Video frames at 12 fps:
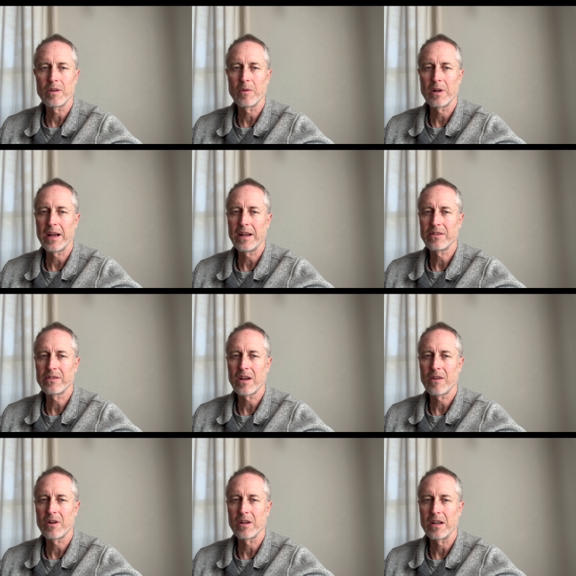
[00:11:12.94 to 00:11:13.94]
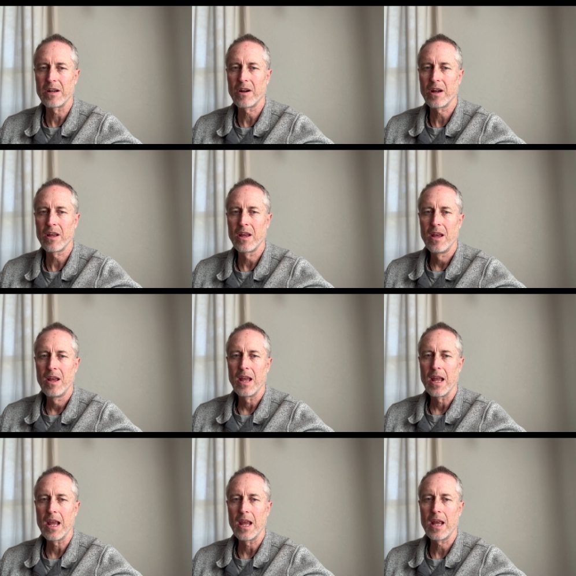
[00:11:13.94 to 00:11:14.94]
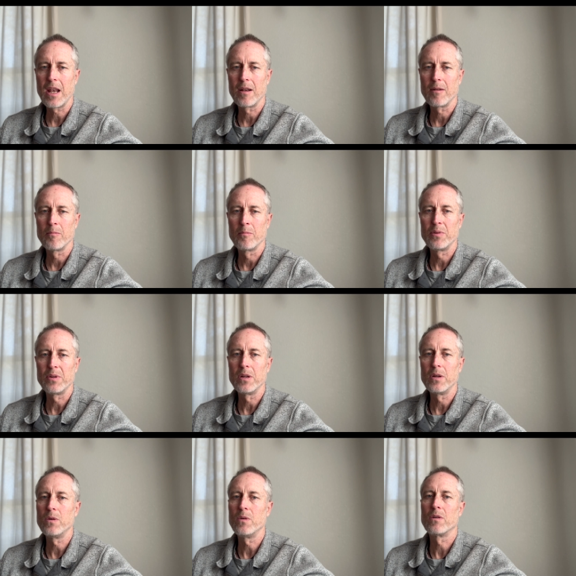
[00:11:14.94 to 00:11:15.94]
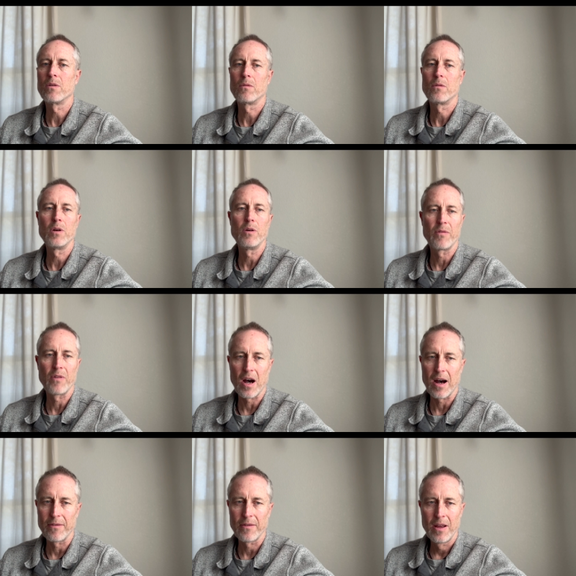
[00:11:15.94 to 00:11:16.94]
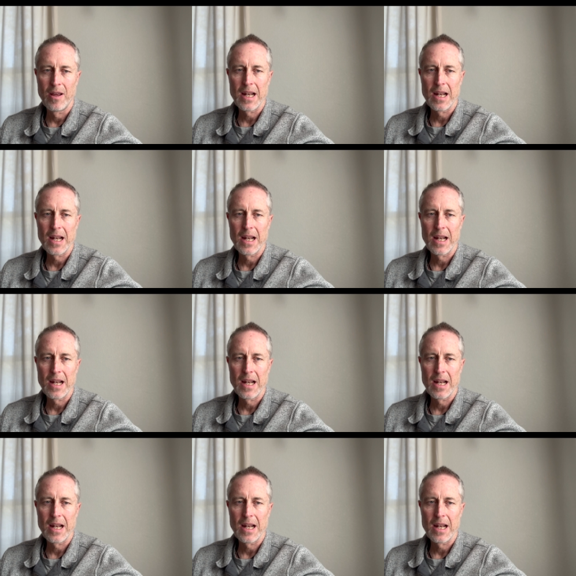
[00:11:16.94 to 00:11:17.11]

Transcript: when I discovered Nira, it blew the roof off.